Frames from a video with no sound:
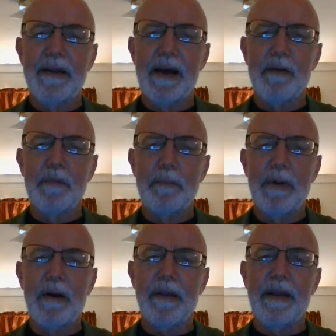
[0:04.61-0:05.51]
and I'm a
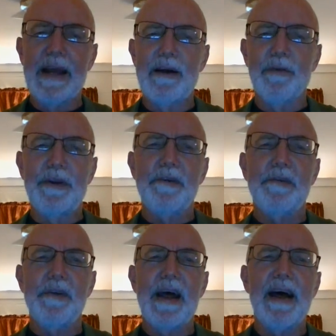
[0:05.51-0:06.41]
part of the
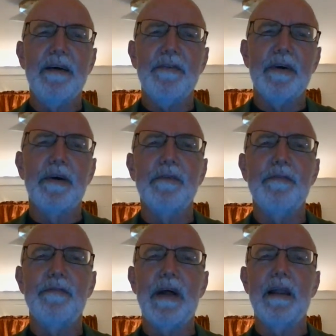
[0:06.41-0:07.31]
outreach staff of
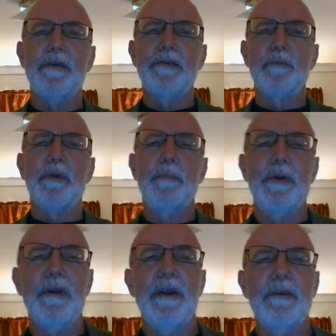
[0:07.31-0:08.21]
Fellowship
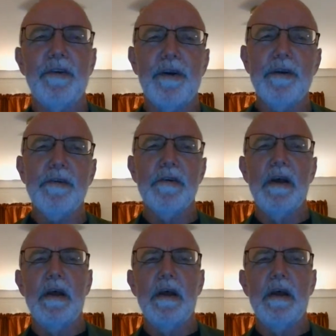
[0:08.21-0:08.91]
Community Church.